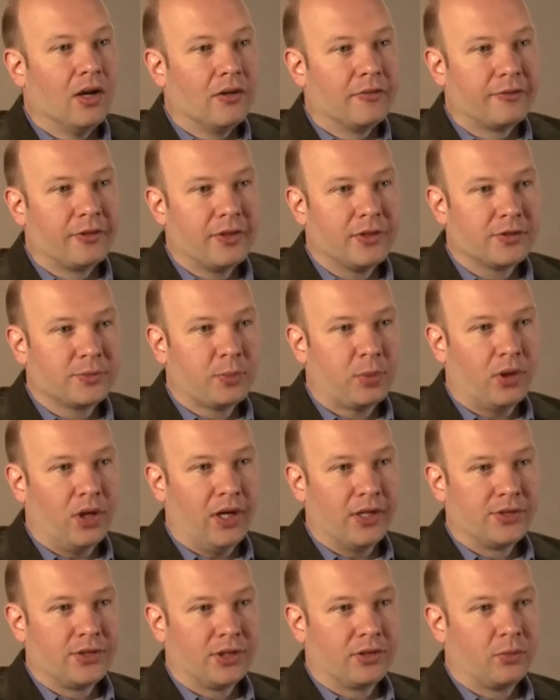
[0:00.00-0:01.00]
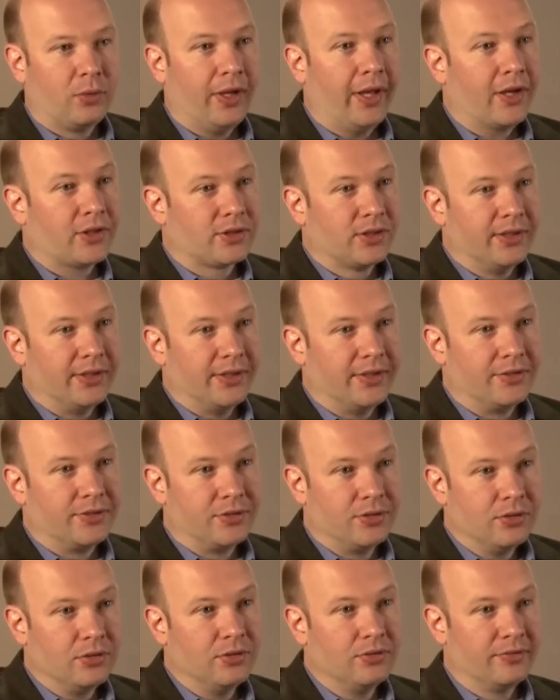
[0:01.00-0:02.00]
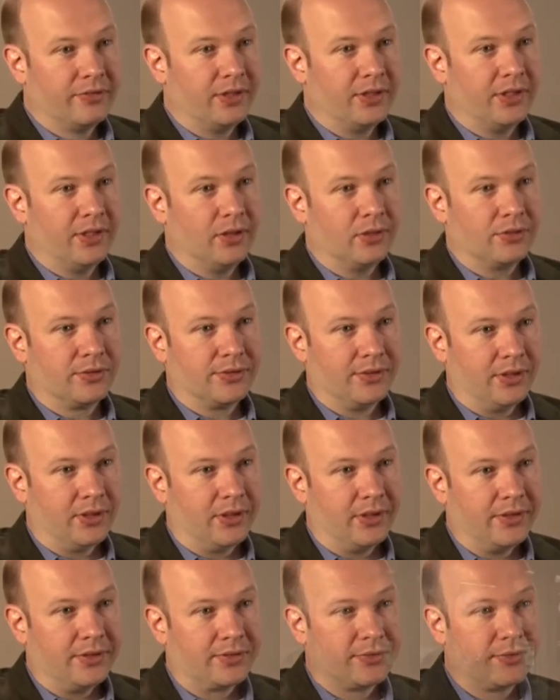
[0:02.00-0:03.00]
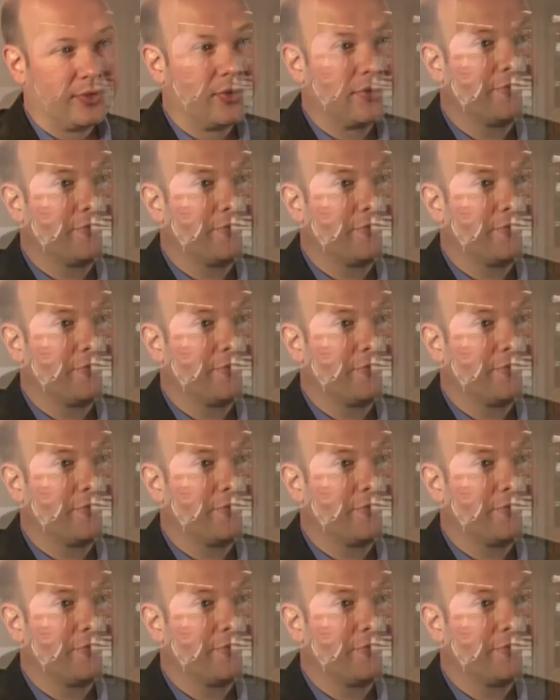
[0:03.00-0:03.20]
For this project, we actually did 2 video series. For